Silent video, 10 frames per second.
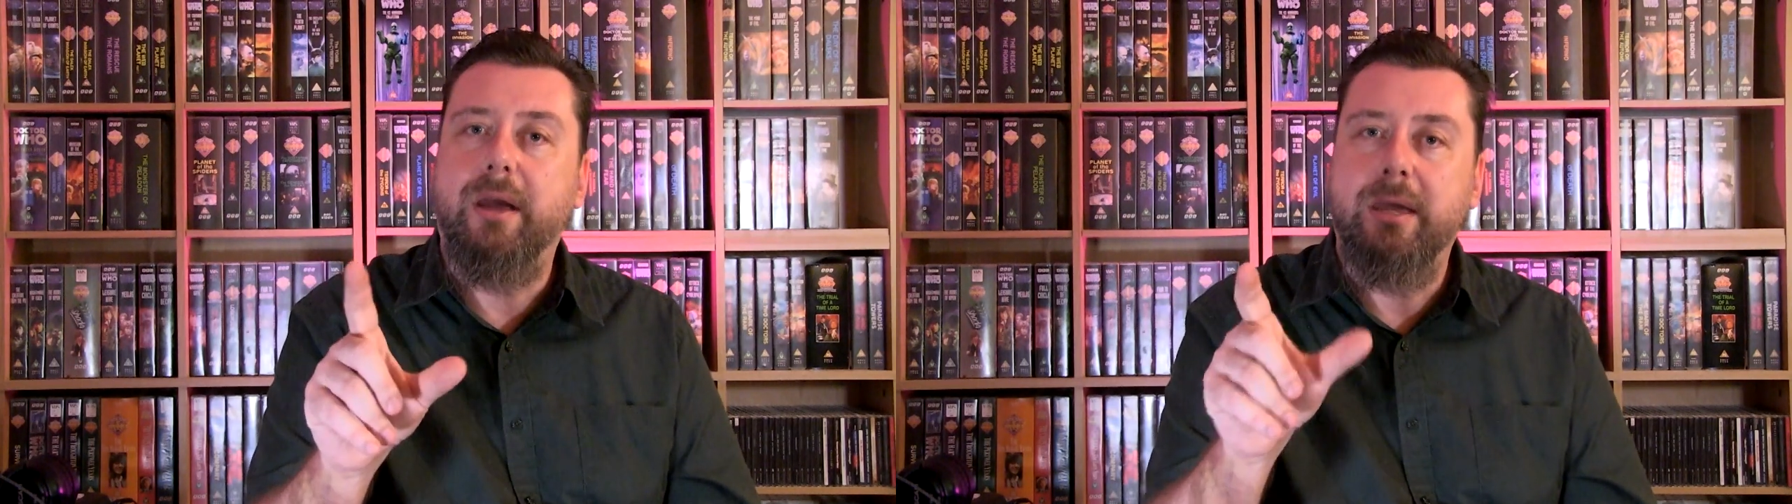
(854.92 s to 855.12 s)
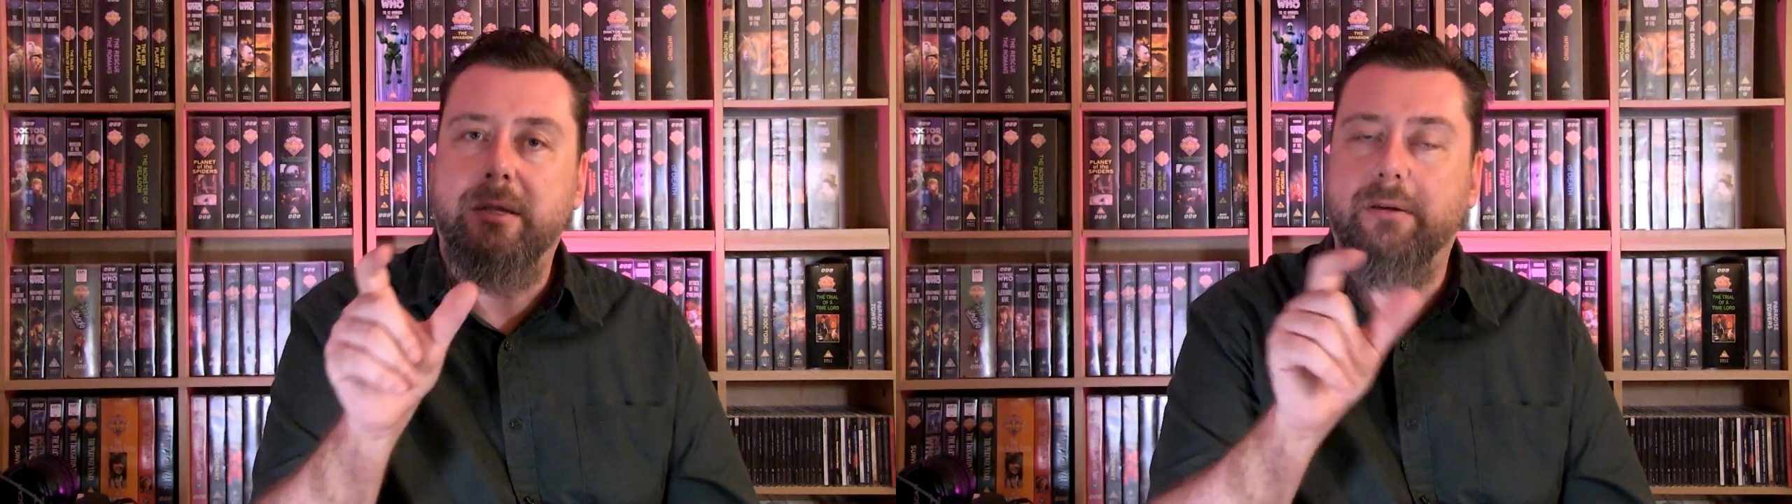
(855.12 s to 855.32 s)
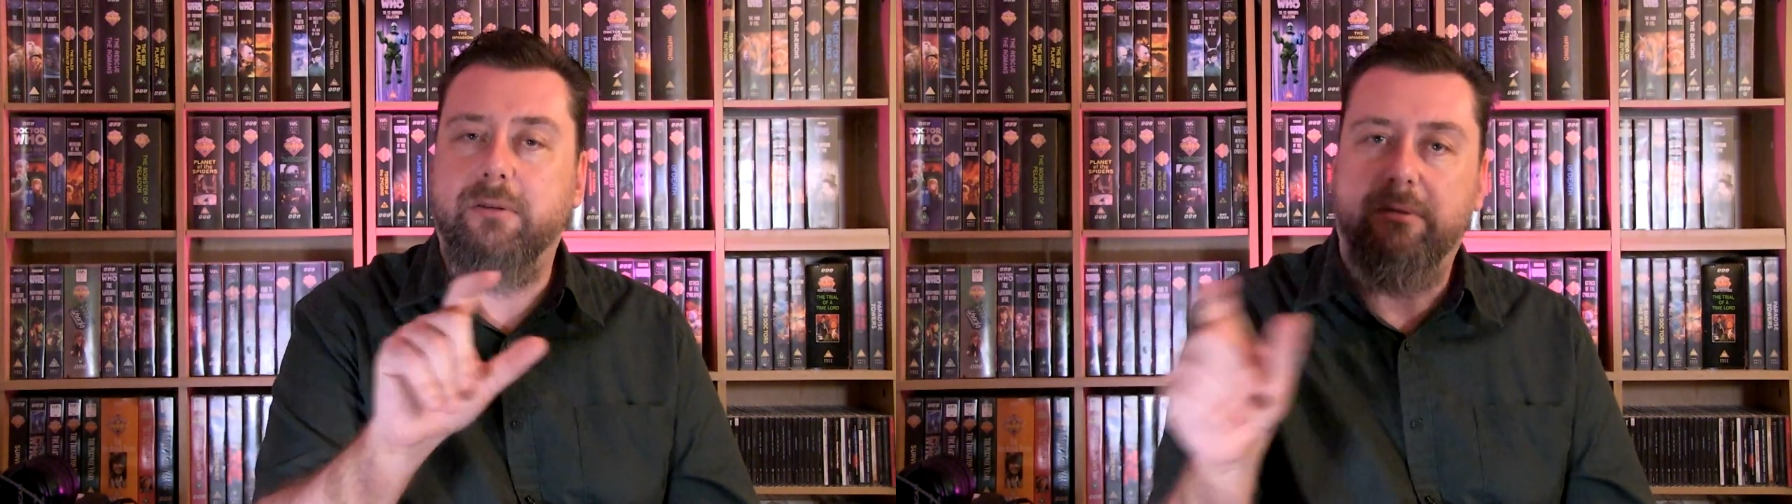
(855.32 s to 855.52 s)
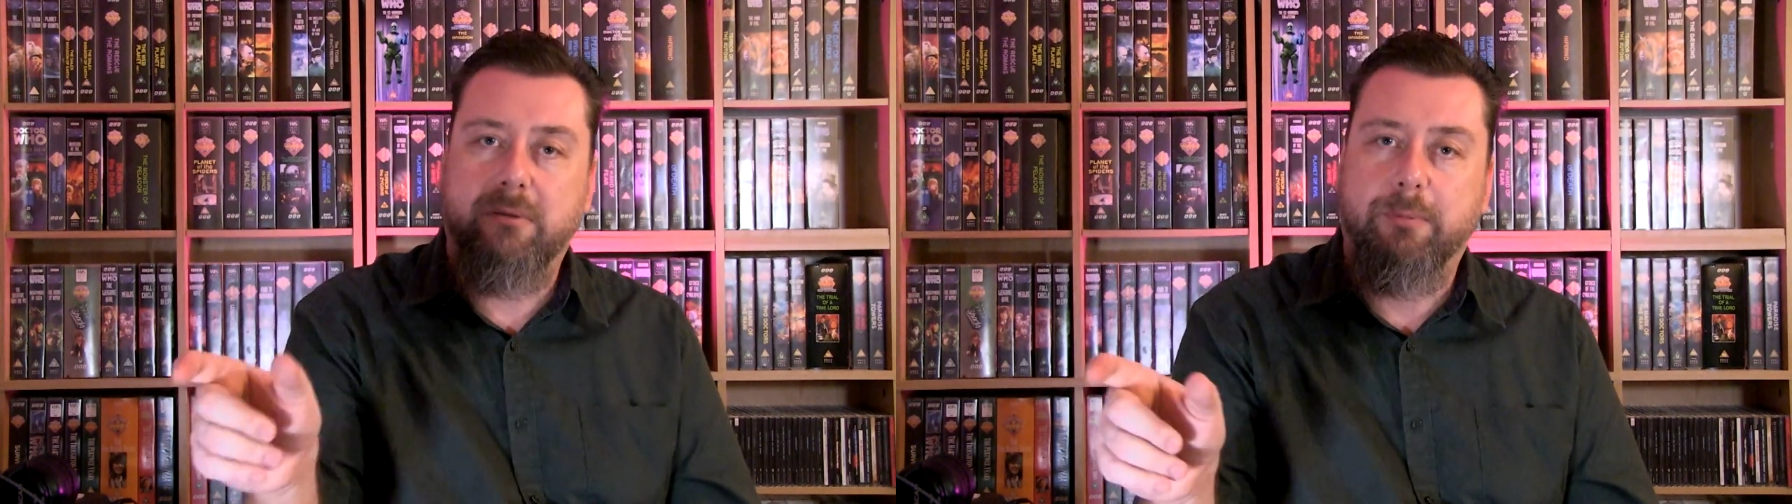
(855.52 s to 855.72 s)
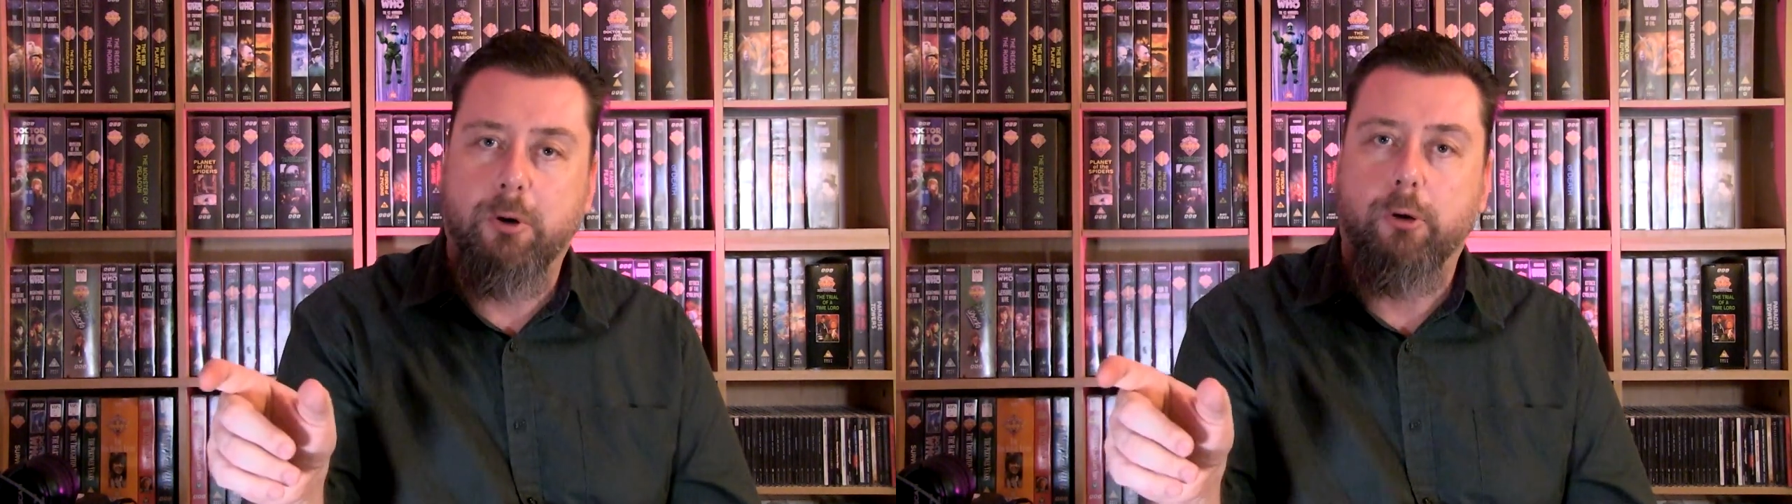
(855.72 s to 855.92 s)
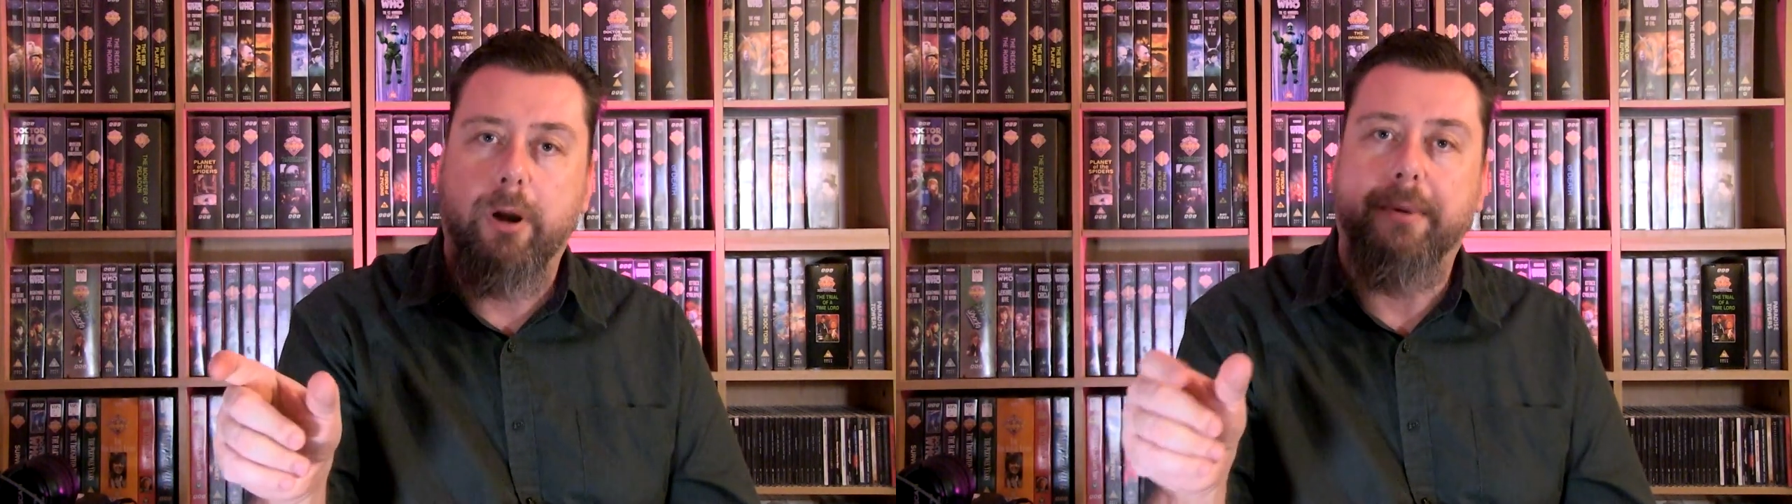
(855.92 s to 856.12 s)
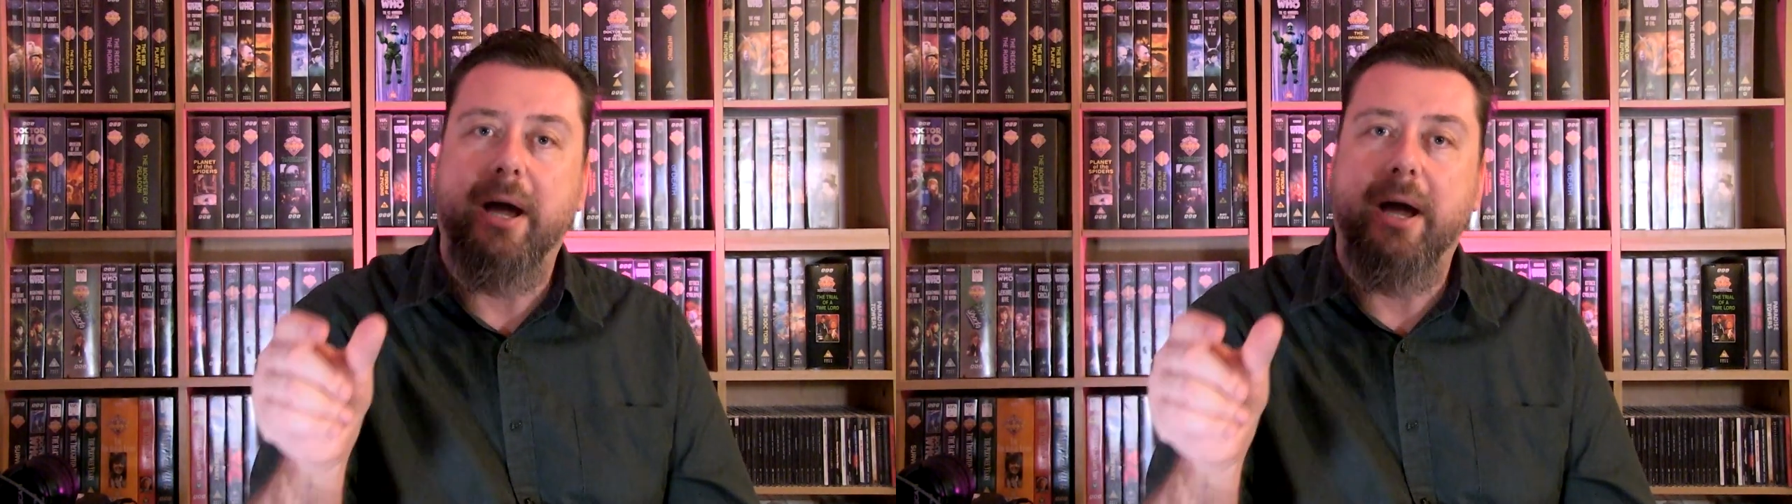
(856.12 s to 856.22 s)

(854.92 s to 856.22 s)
in the the program